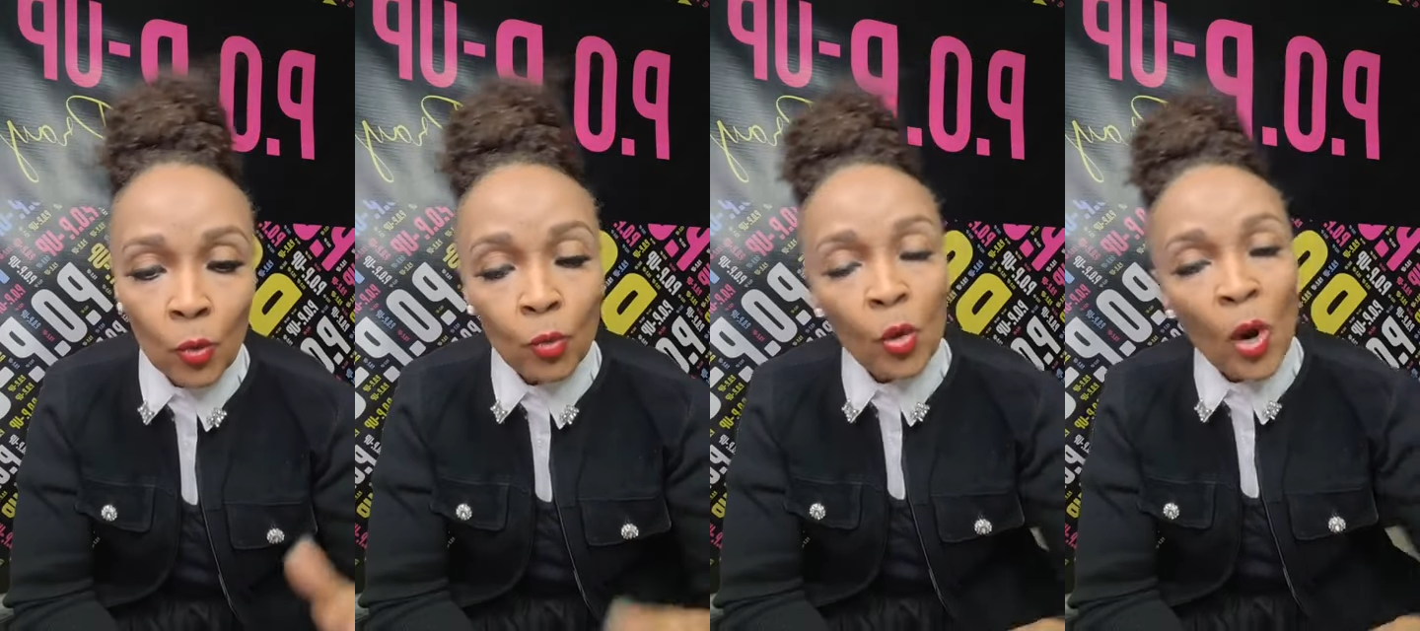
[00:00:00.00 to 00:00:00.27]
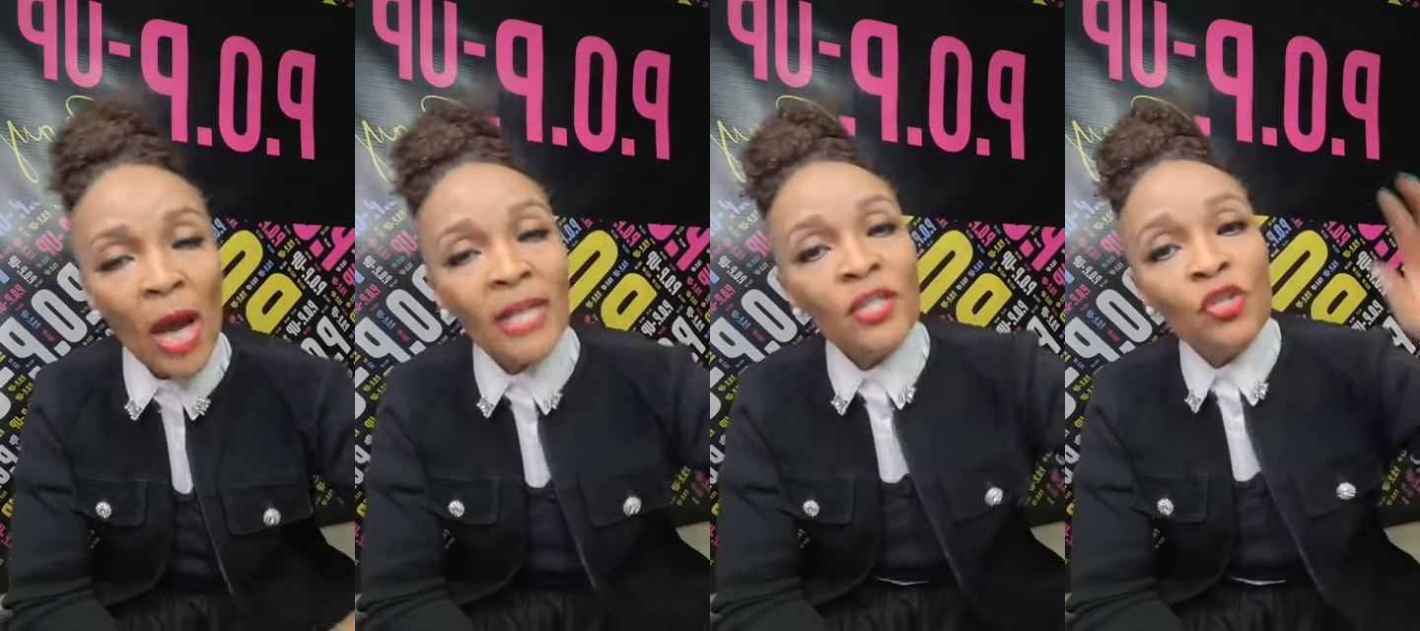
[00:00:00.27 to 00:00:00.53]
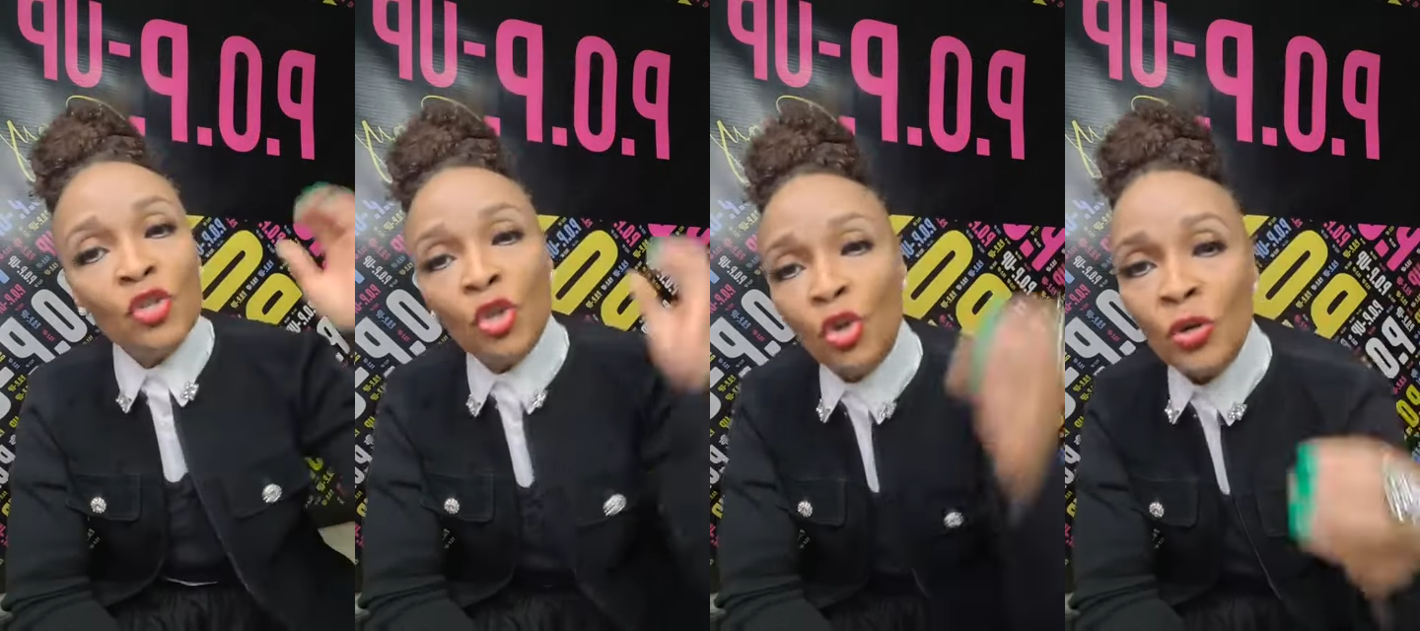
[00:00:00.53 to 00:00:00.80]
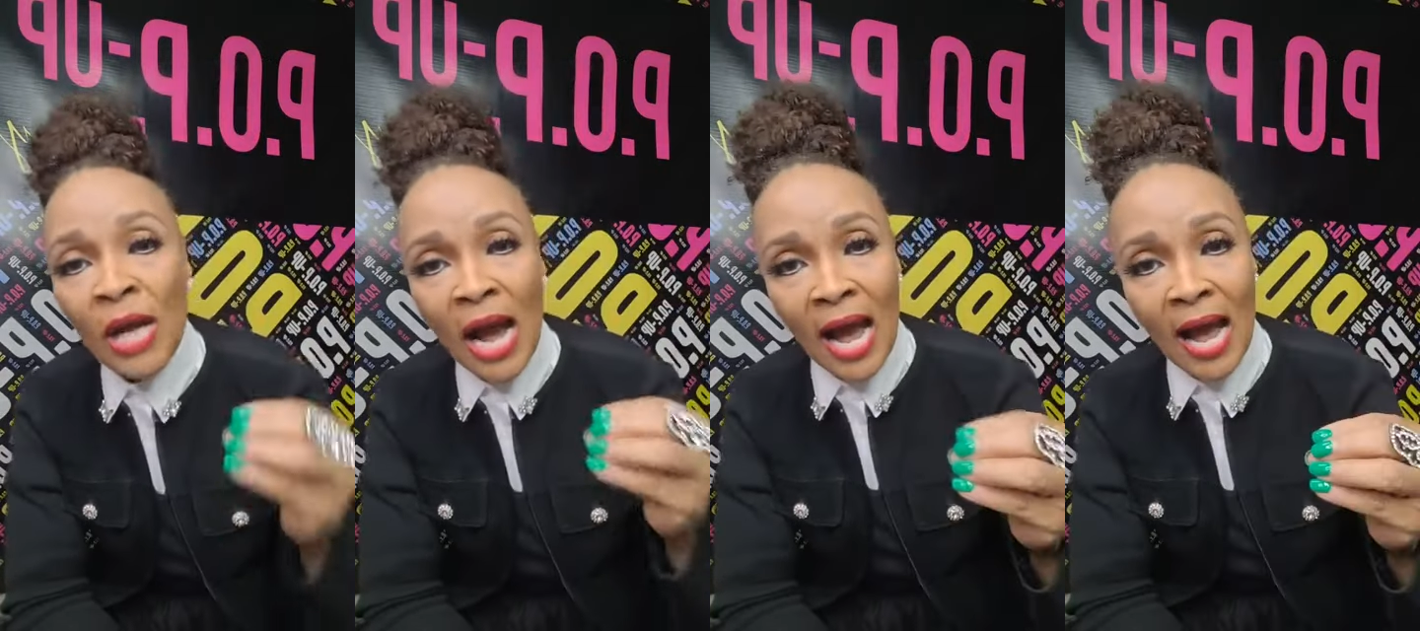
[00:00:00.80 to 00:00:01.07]
Run
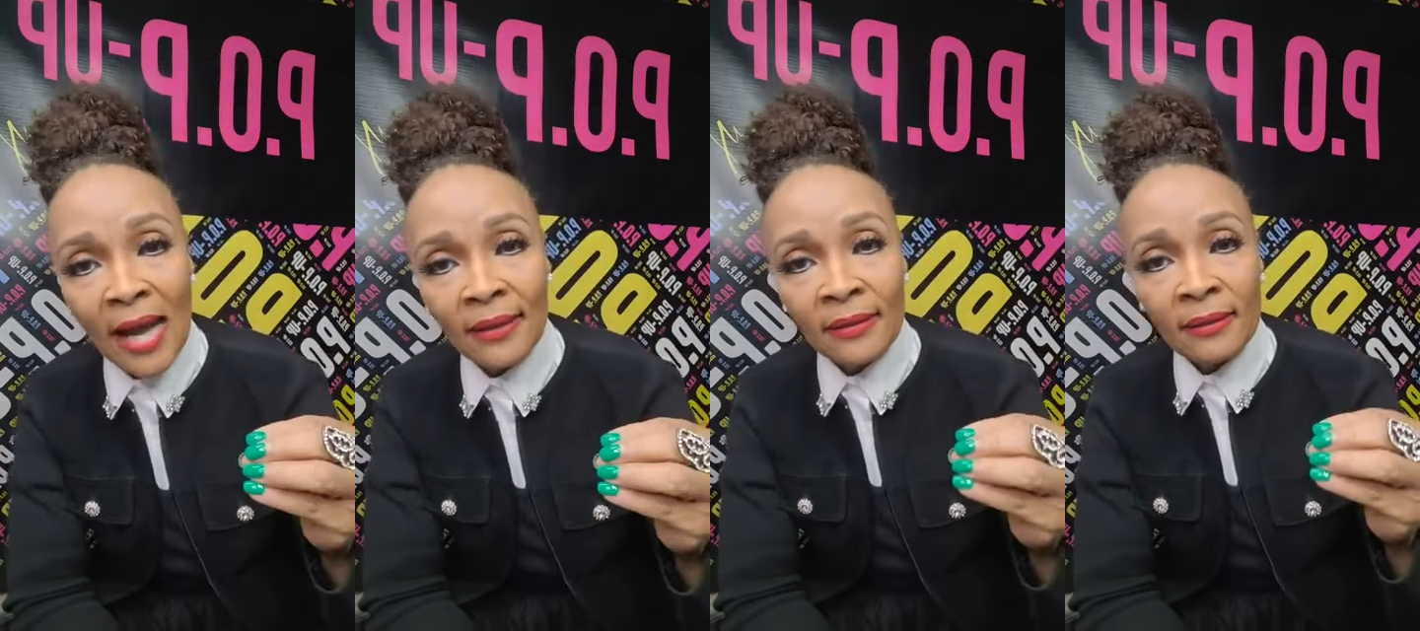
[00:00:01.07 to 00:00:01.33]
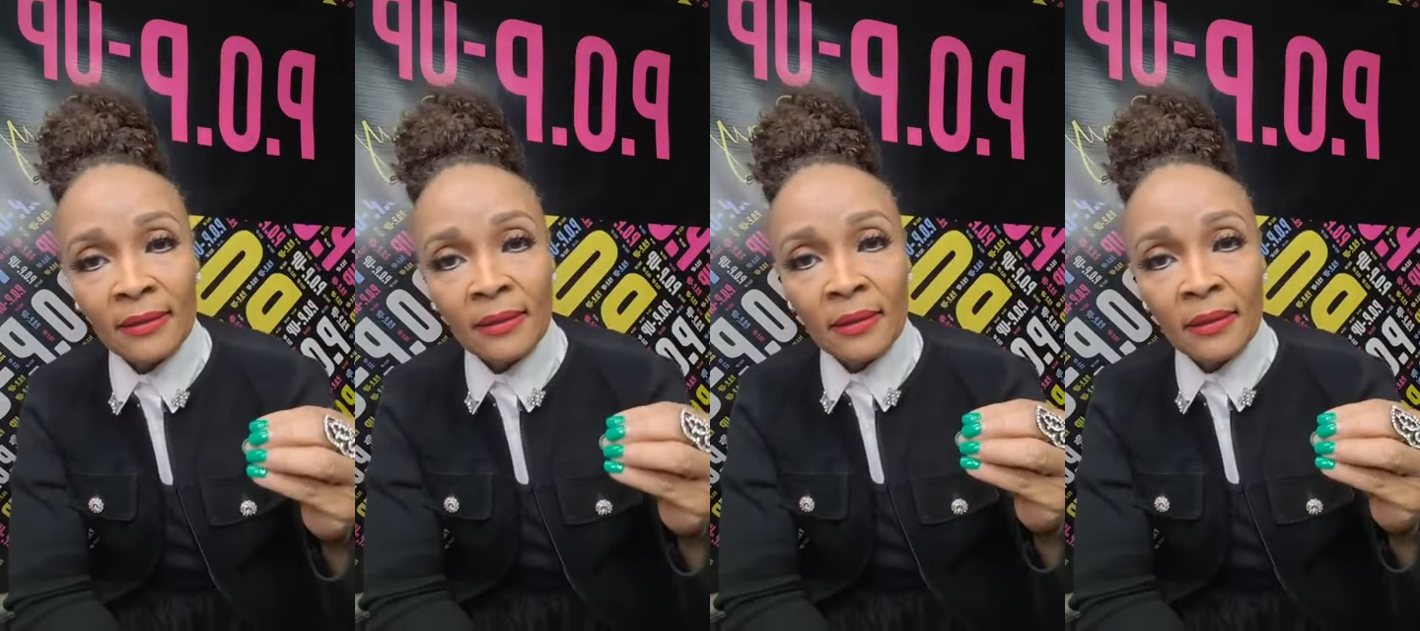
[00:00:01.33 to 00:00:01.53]
to God.